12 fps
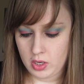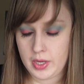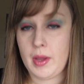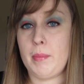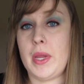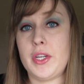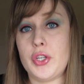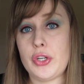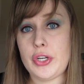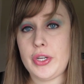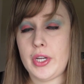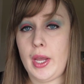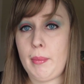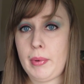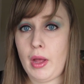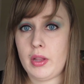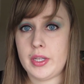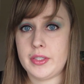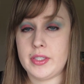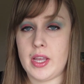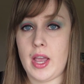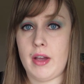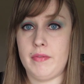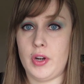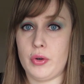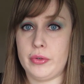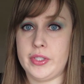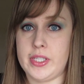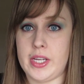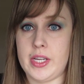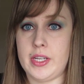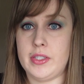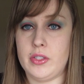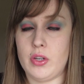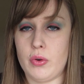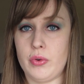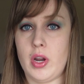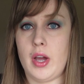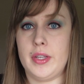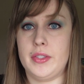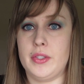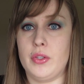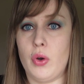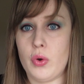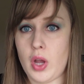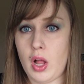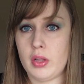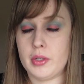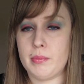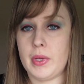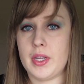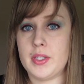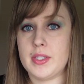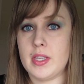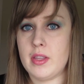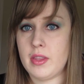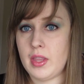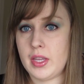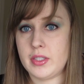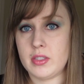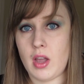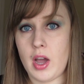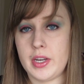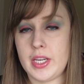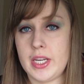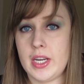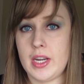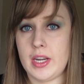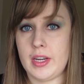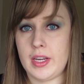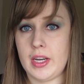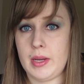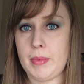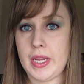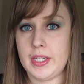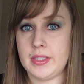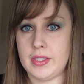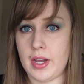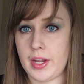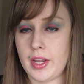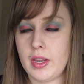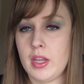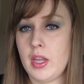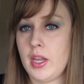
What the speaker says: And make sure you get pellets that have no seeds, no nuts, no colored bits. That's not needed in a guinea pig's diet.